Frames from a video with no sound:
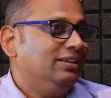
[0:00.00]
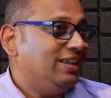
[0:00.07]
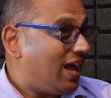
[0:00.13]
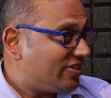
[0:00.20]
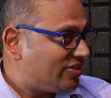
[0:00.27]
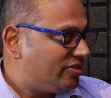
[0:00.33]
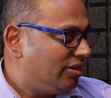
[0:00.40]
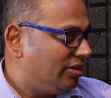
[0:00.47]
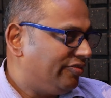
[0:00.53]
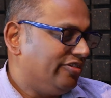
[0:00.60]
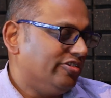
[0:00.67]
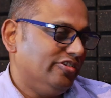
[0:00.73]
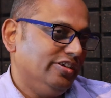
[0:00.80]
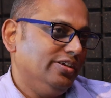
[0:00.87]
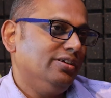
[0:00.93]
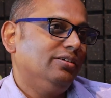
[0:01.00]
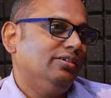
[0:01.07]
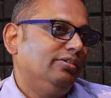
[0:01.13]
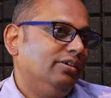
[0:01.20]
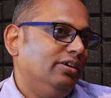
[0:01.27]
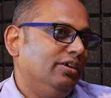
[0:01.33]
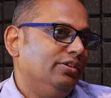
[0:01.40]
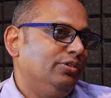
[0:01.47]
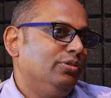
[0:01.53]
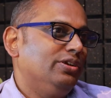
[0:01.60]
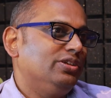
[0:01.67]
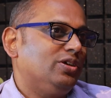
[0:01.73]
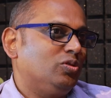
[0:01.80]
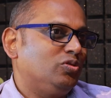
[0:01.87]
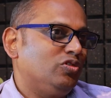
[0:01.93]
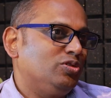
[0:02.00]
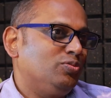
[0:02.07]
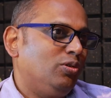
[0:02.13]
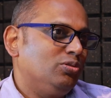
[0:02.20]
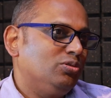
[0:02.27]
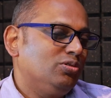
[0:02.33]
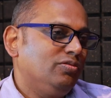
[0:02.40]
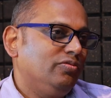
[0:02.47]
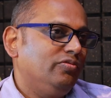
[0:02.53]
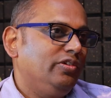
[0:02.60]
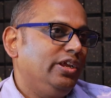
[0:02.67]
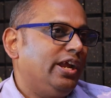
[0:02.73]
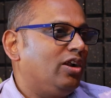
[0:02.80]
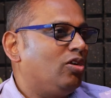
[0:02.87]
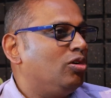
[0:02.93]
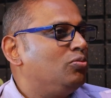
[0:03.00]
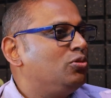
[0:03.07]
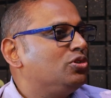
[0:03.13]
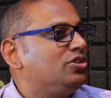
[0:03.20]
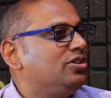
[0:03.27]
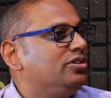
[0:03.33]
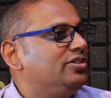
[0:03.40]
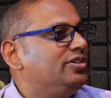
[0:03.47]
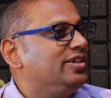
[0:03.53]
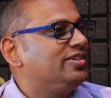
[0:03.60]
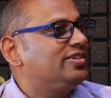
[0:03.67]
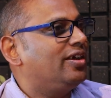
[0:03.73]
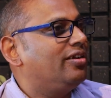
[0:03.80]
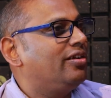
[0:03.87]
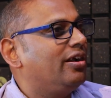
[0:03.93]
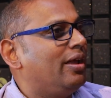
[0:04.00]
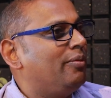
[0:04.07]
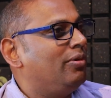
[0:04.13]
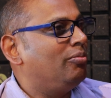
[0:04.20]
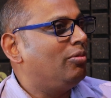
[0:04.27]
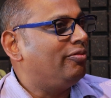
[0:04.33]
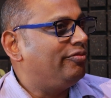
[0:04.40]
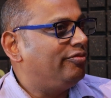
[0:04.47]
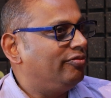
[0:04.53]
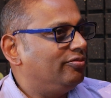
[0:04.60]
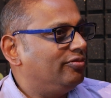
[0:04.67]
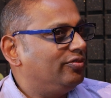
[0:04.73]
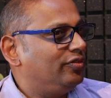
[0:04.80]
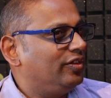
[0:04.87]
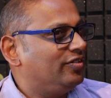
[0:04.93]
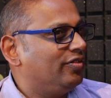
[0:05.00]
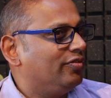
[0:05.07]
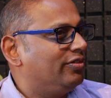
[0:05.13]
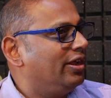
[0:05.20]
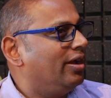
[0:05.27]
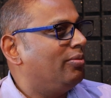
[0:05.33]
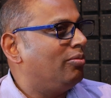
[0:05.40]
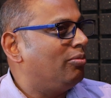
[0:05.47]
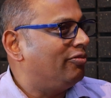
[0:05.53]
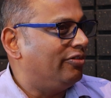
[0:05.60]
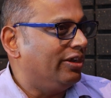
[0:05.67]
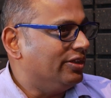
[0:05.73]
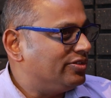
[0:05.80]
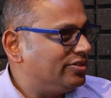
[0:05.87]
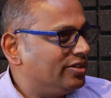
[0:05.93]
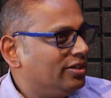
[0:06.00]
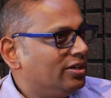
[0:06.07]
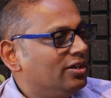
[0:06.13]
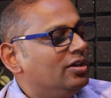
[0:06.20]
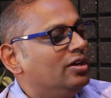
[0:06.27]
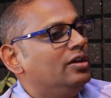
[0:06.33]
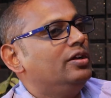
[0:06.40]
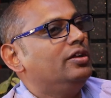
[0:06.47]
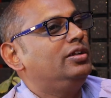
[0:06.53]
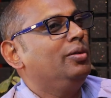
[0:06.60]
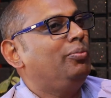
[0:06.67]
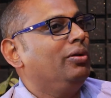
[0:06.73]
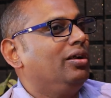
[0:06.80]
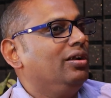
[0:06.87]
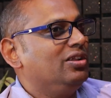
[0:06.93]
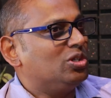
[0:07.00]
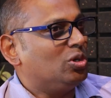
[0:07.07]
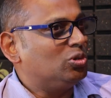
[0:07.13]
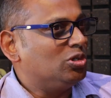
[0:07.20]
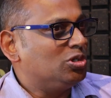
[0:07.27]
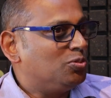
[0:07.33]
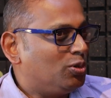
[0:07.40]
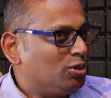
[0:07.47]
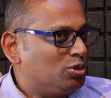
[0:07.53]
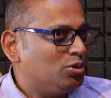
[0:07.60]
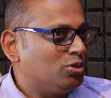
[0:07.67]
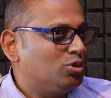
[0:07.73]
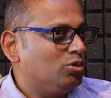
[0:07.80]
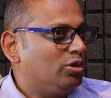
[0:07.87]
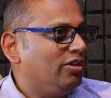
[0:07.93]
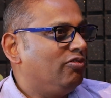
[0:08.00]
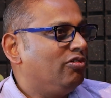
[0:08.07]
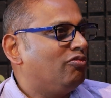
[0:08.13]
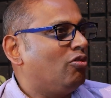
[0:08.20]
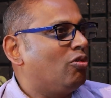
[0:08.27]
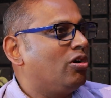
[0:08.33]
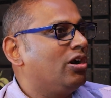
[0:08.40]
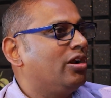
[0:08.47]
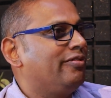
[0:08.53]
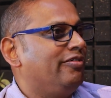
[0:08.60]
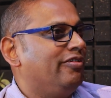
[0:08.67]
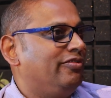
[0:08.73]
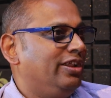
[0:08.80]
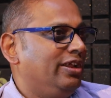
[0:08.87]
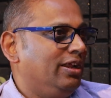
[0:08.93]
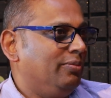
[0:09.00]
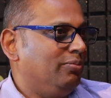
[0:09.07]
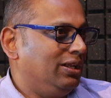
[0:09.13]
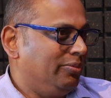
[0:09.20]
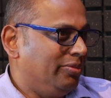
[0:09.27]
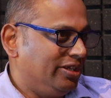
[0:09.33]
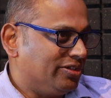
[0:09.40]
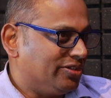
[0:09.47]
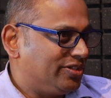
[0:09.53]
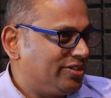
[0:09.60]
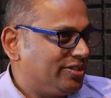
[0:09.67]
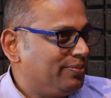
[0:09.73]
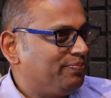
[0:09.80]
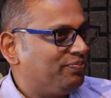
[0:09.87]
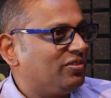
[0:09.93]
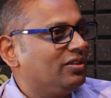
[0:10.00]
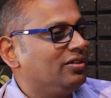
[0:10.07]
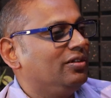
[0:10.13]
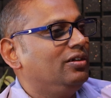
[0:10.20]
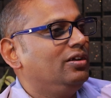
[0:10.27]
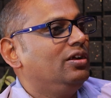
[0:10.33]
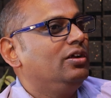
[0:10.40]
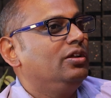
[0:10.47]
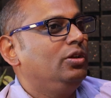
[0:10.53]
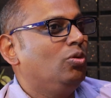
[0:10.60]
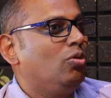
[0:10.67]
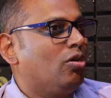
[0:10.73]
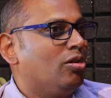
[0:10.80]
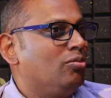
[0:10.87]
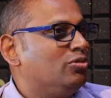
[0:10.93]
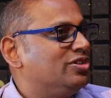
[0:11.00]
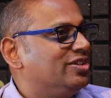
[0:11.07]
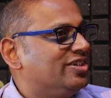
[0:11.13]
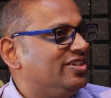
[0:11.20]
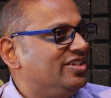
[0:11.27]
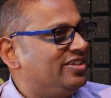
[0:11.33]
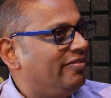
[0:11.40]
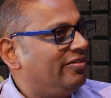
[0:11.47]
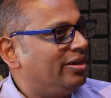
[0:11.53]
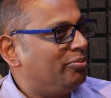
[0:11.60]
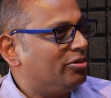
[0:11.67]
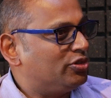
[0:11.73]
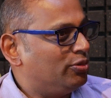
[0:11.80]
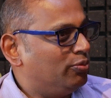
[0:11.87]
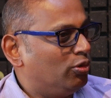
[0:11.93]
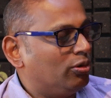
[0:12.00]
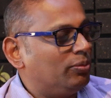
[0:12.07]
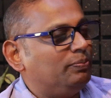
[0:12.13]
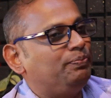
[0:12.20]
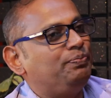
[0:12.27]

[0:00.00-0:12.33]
Last year, if you see, during Southwest Monsoon, we had almost 650 mm of rains. Typically, Southwest Monsoon should give you 450 millimeters. You got almost 60-70% more.